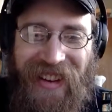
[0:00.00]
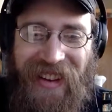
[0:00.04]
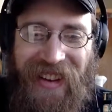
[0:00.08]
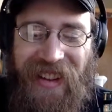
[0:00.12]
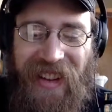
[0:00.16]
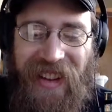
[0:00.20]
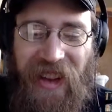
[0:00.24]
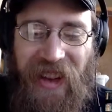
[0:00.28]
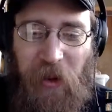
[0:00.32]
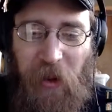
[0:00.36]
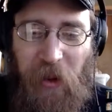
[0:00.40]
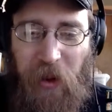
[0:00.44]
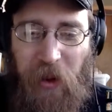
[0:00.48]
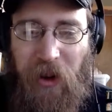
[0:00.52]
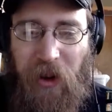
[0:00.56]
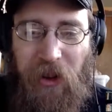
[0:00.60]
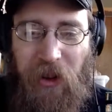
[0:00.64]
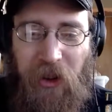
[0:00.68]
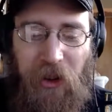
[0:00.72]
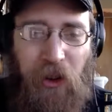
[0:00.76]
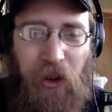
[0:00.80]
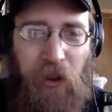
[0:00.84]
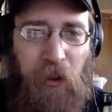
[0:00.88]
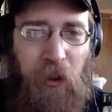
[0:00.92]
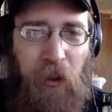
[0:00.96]
that we're
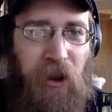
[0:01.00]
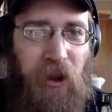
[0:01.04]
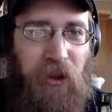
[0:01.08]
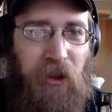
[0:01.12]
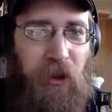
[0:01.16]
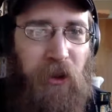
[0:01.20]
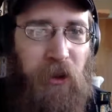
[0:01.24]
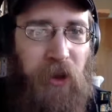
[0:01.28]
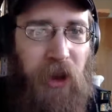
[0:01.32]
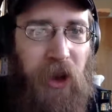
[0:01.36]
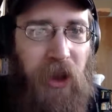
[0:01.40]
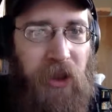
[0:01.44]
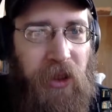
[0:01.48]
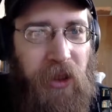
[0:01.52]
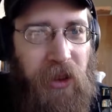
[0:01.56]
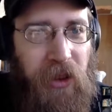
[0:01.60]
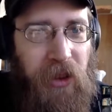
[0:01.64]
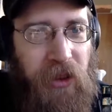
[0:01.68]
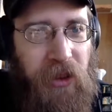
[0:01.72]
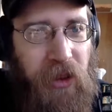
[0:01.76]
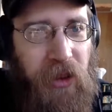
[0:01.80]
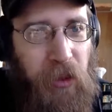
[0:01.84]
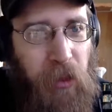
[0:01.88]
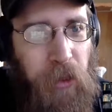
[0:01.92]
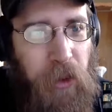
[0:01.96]
concerned about if you take
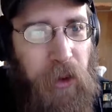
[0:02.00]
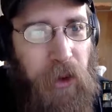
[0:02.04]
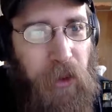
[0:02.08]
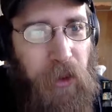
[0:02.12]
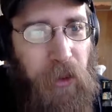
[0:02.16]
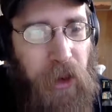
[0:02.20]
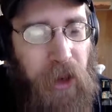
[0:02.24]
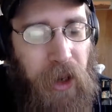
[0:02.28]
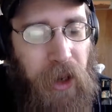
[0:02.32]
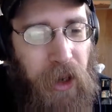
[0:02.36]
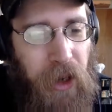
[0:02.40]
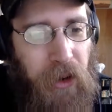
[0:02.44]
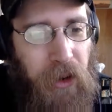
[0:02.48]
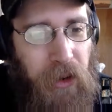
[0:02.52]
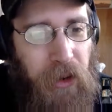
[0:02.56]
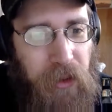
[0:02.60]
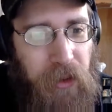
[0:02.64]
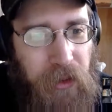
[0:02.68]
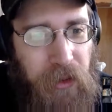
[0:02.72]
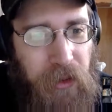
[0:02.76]
this SIP into account.